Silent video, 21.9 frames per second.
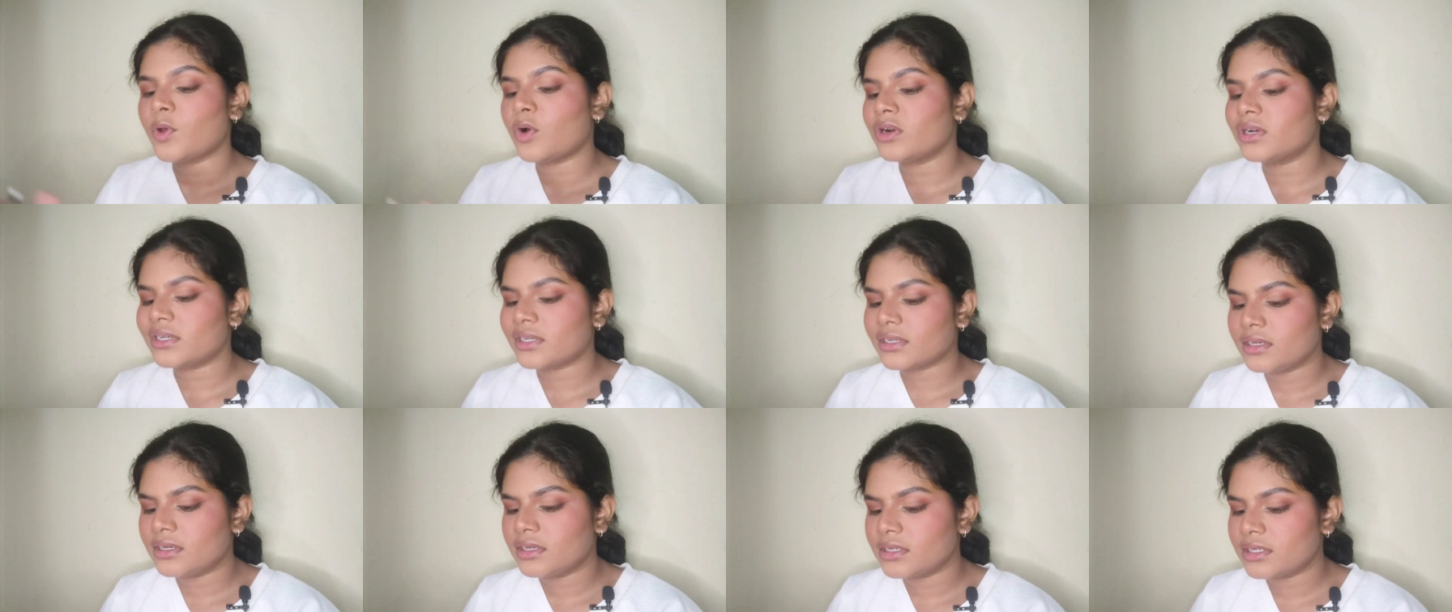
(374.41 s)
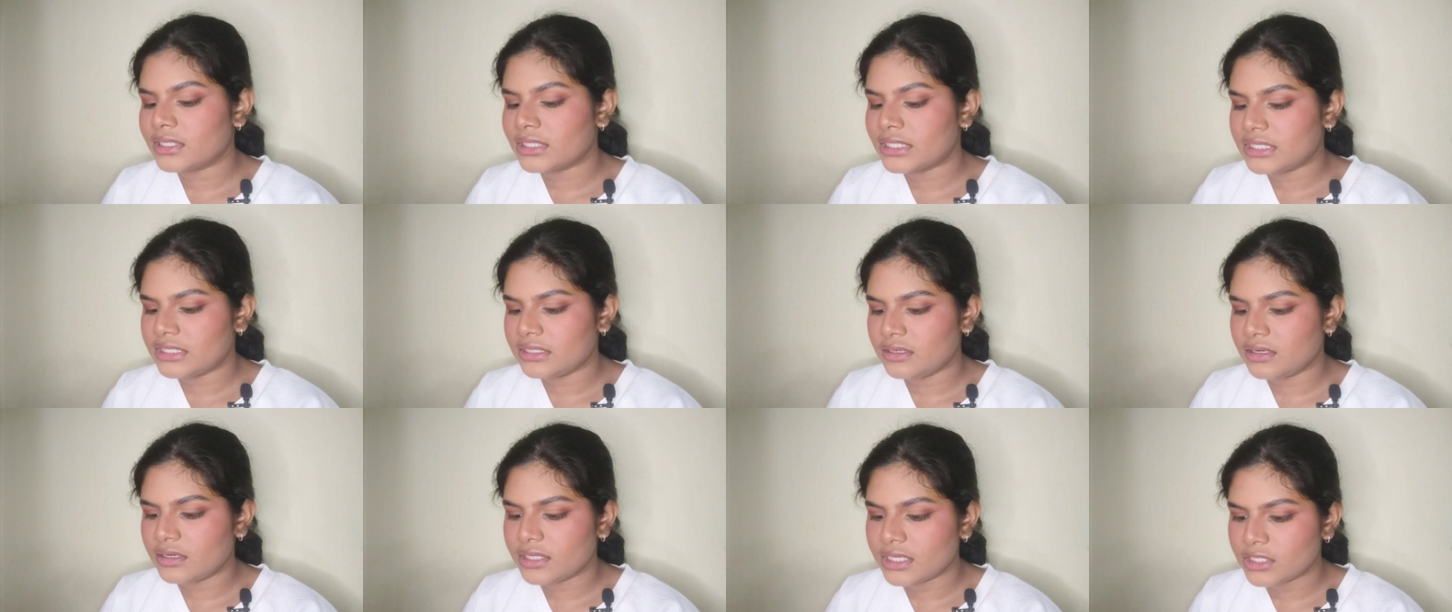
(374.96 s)
not a
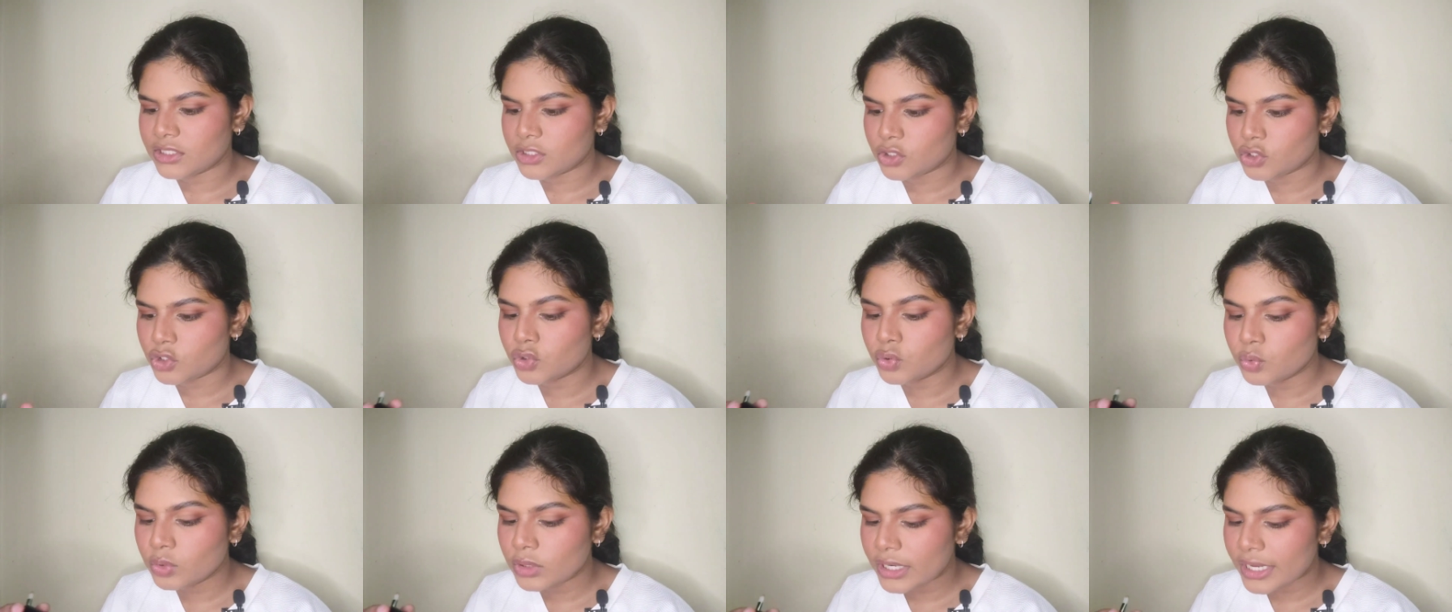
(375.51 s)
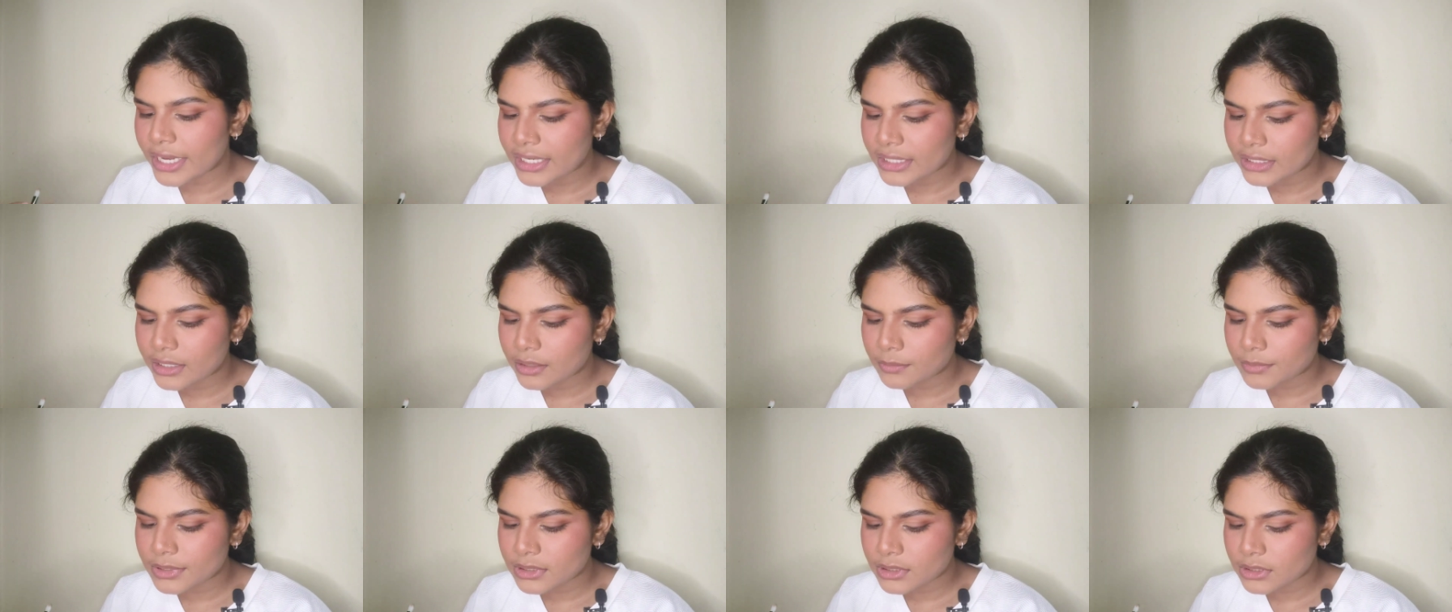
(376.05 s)
concealer that is too light
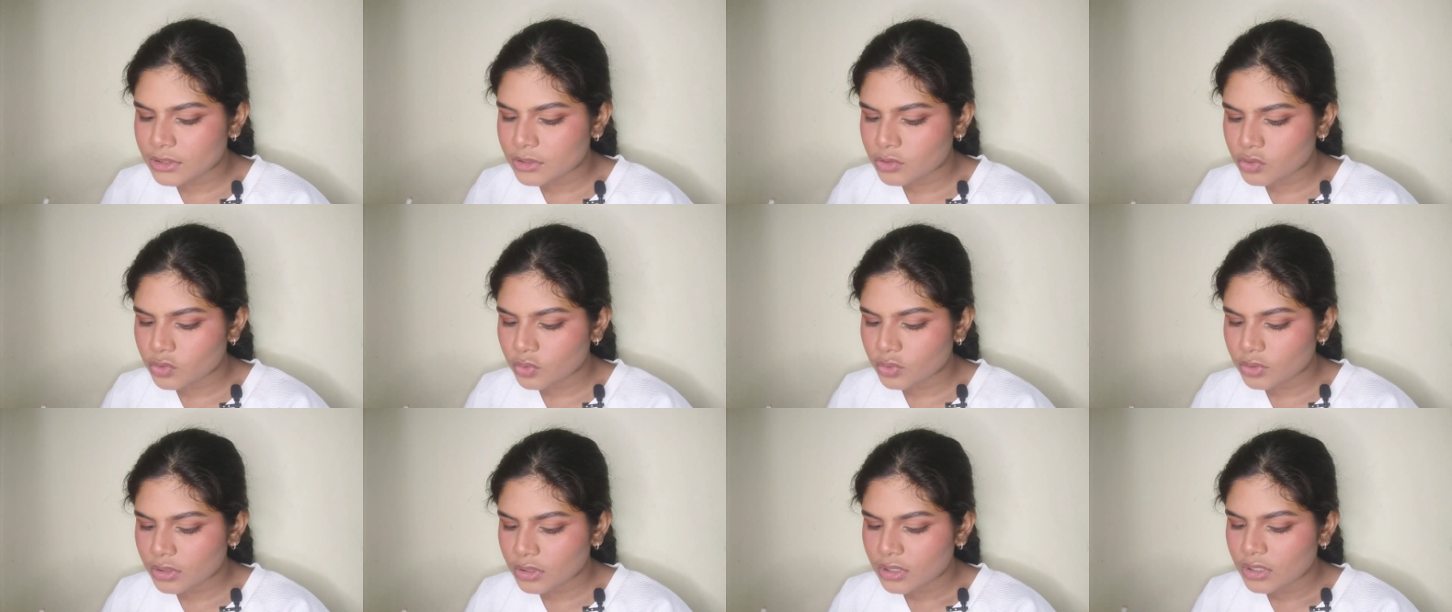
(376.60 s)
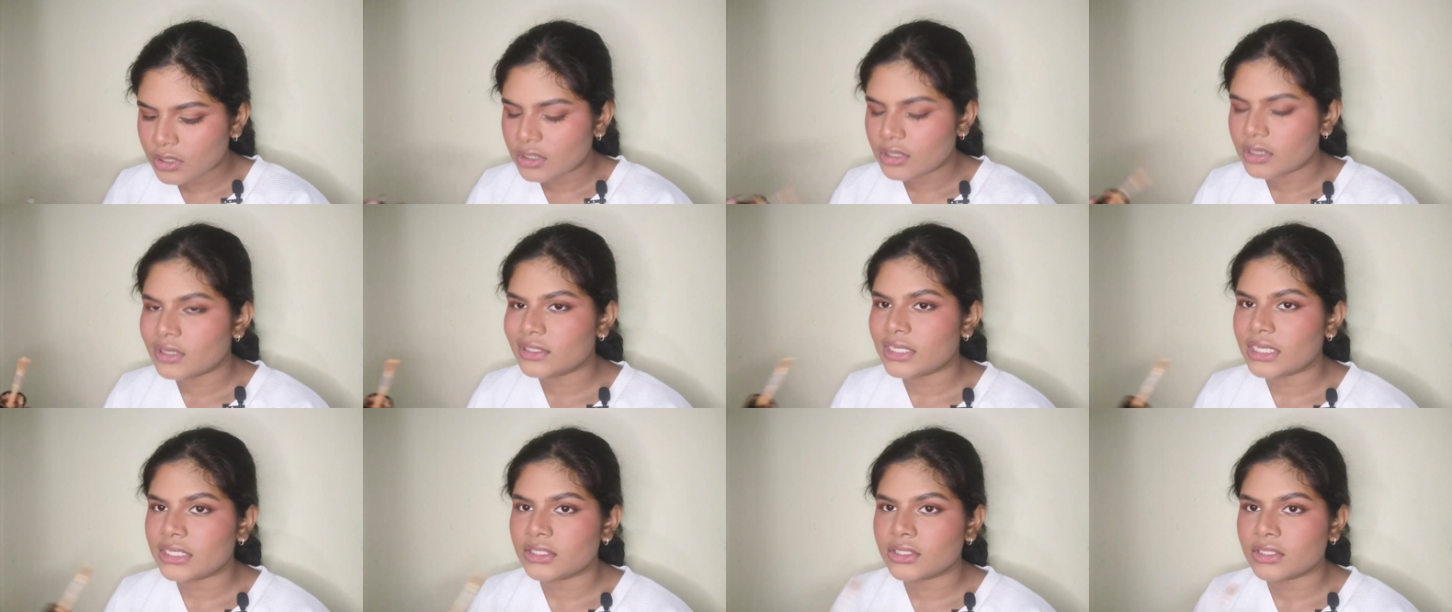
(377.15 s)
than my skin tone,
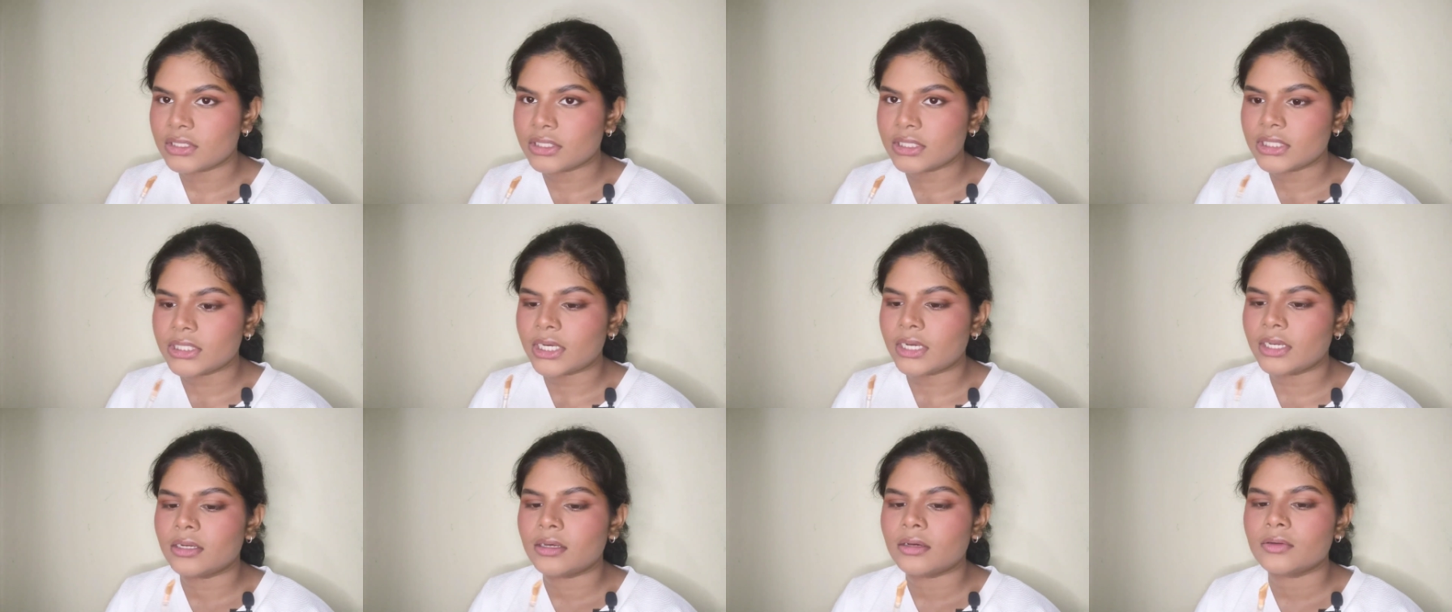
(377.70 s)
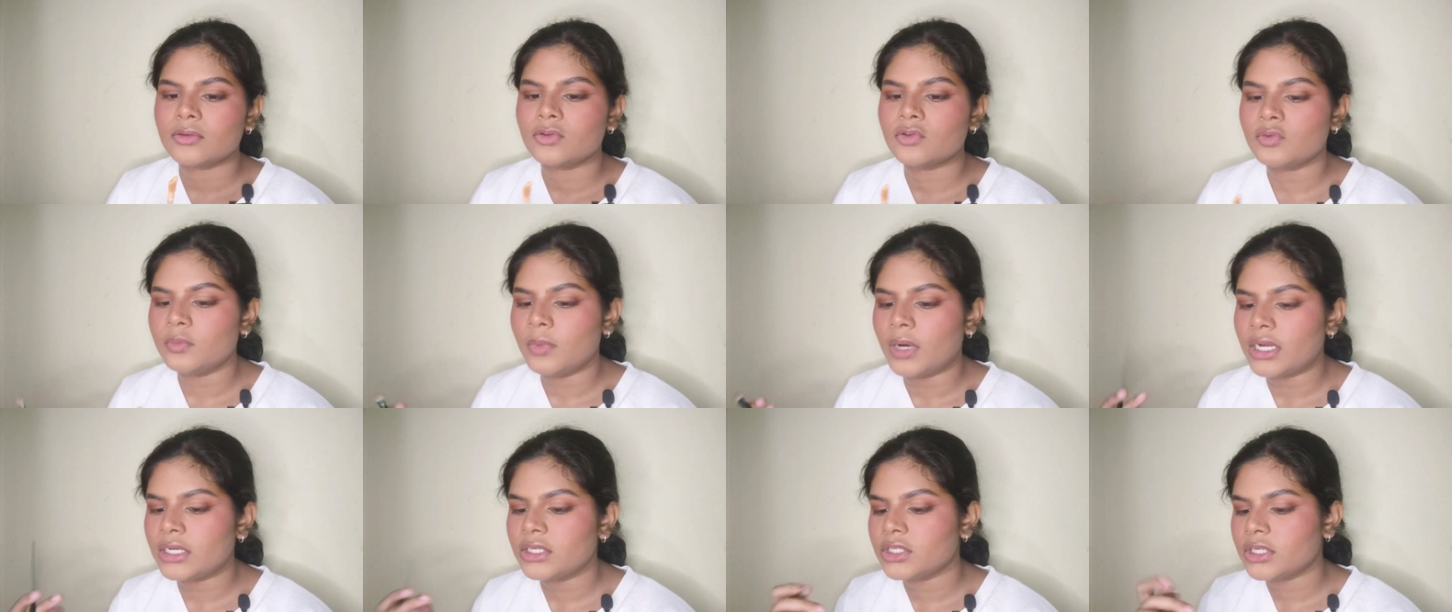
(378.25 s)
so that's going to stand out too
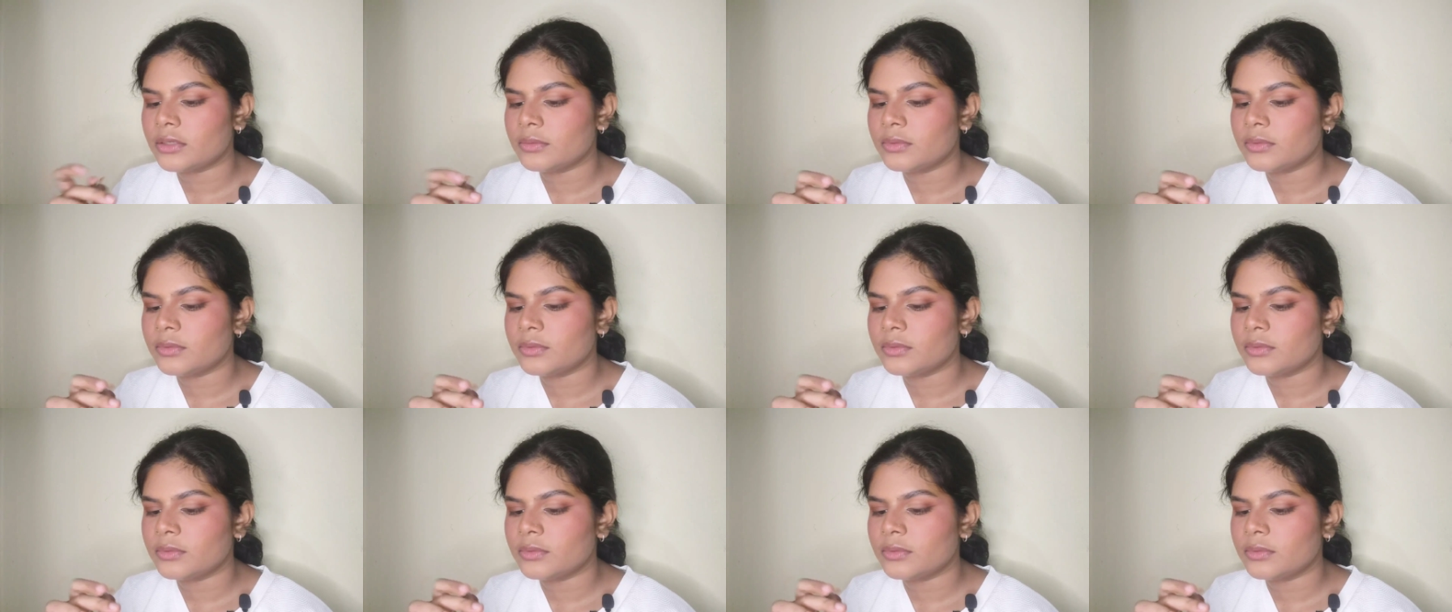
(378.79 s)
much.